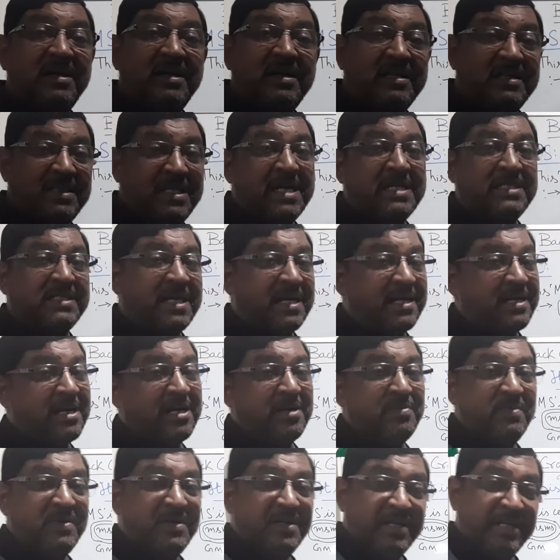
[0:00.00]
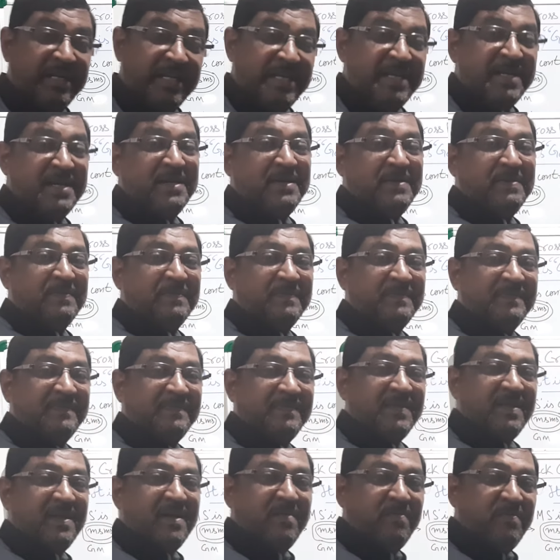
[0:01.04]
that cannot be done here
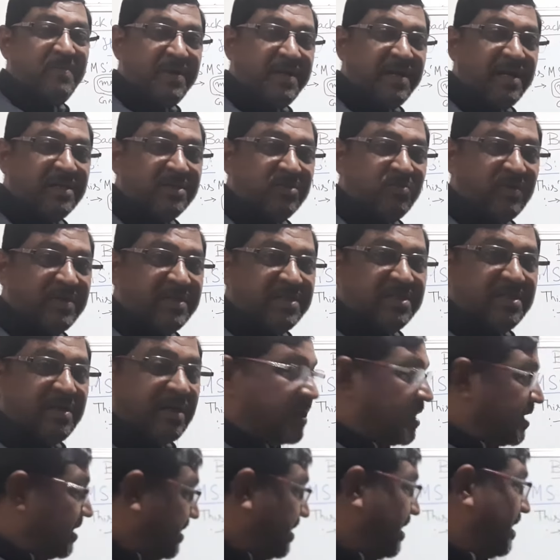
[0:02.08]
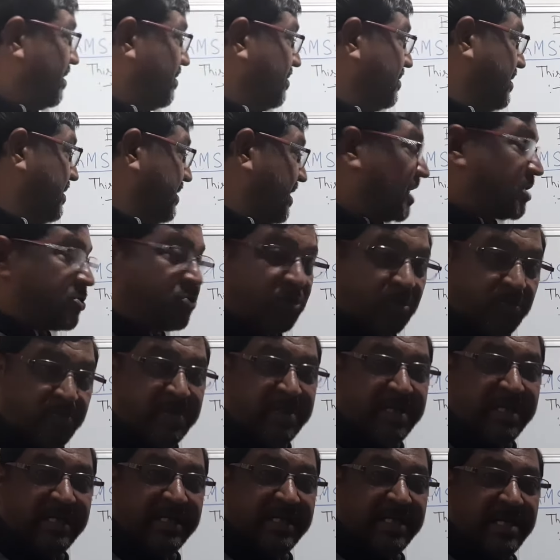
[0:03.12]
because what is the that should be
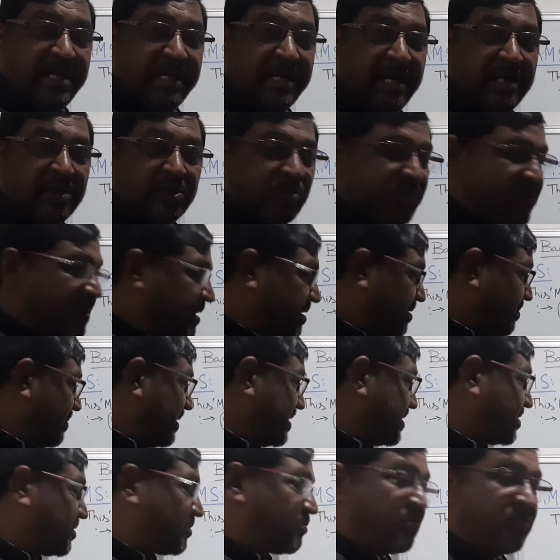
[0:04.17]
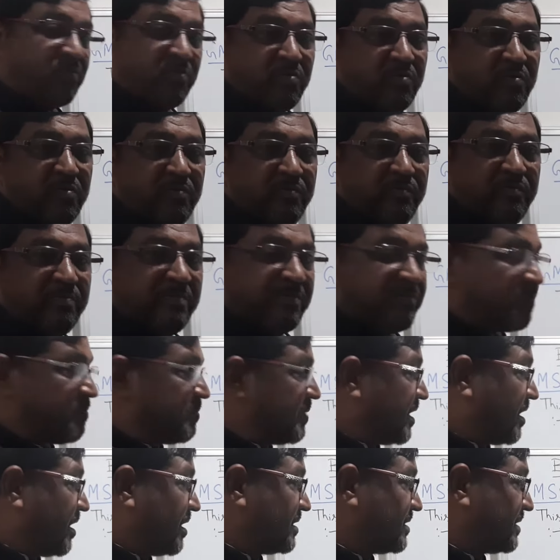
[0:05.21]
done here also, but
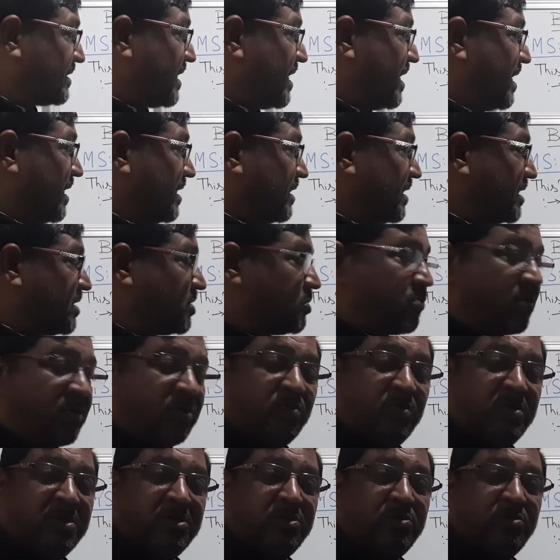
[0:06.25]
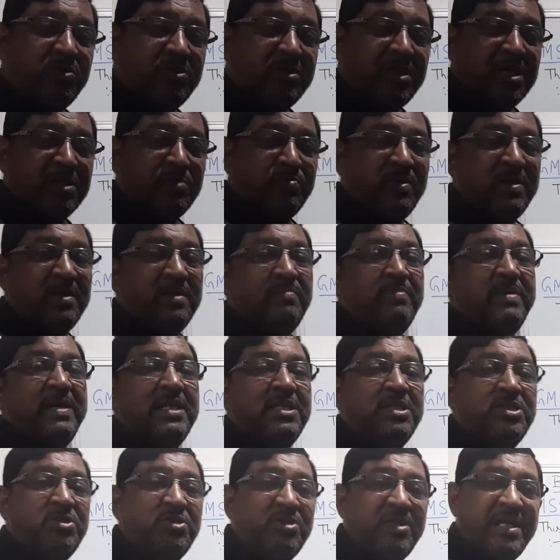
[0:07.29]
because that you are going to transfer a male
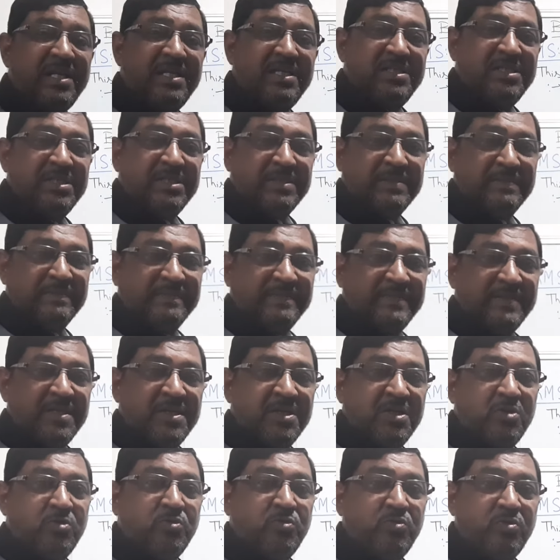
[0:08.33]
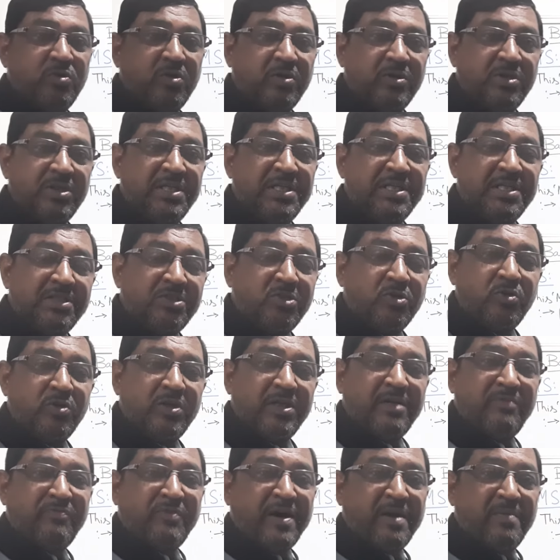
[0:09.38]
sterile gene, you need a
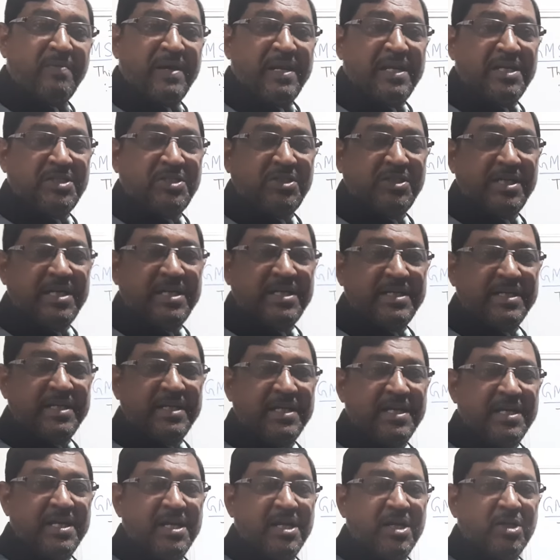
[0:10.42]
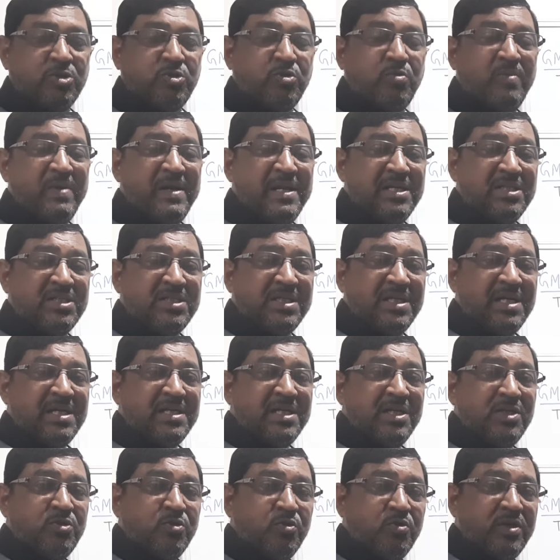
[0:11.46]
donor for male sterility. So male
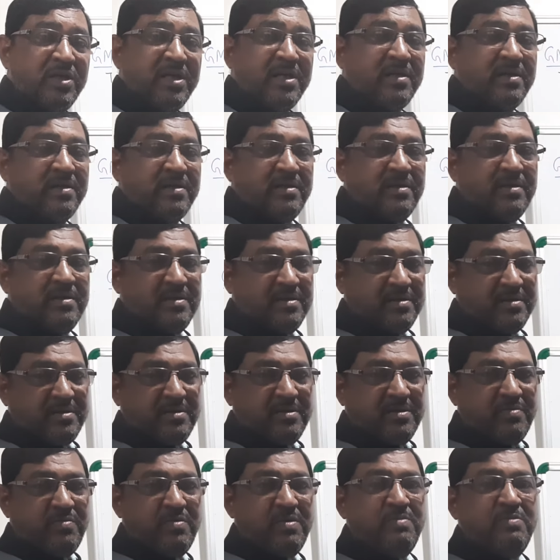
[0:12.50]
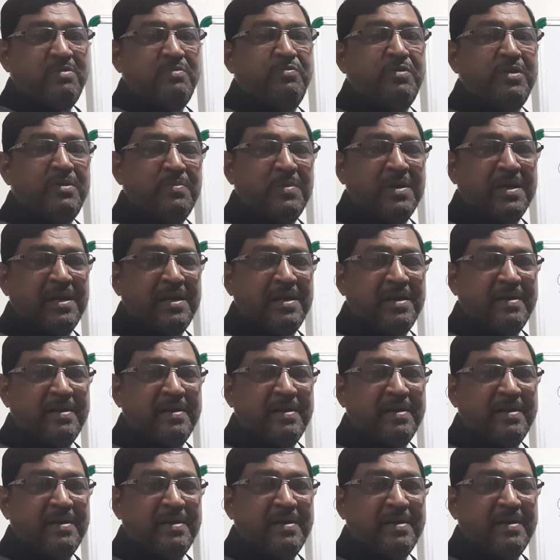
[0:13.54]
sterility donor will be female